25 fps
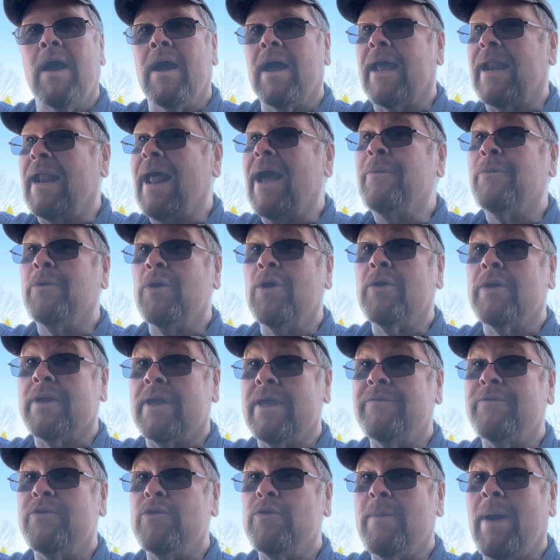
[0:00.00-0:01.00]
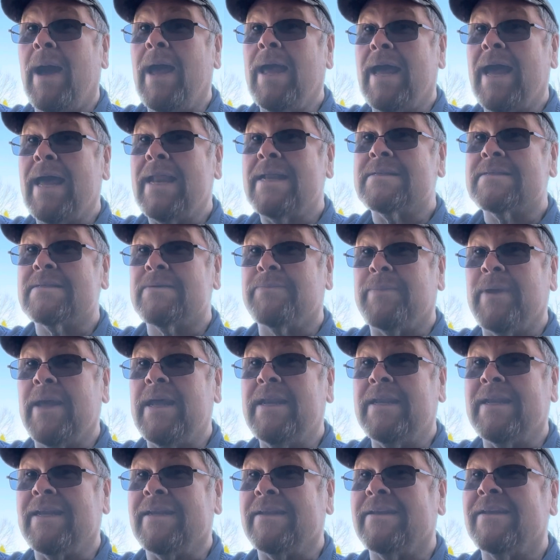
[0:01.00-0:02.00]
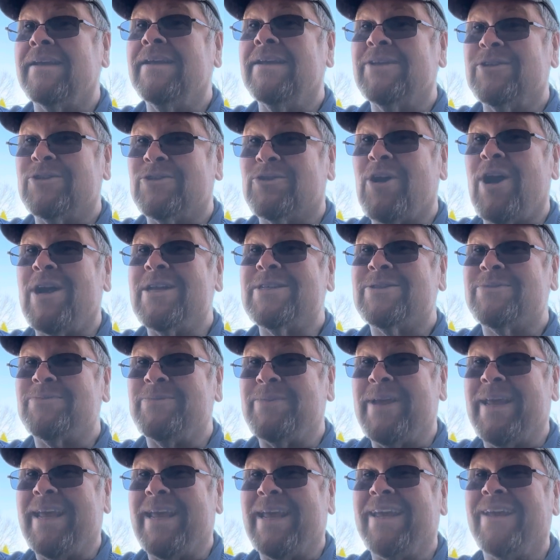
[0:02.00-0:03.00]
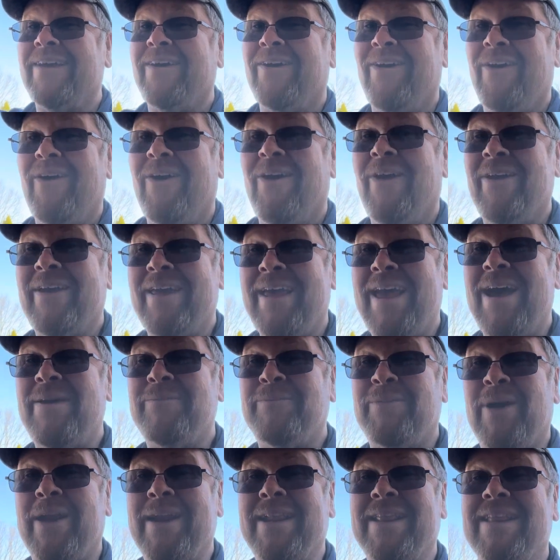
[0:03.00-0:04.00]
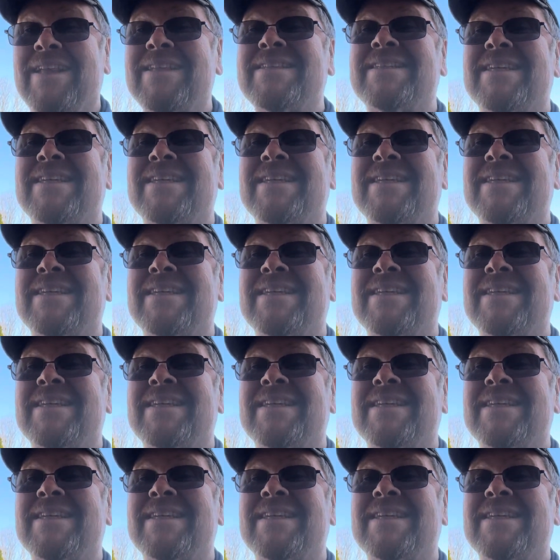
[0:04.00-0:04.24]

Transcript: And I will give you my honest opinion. Trust me. Oh, yeah, buddy. Let's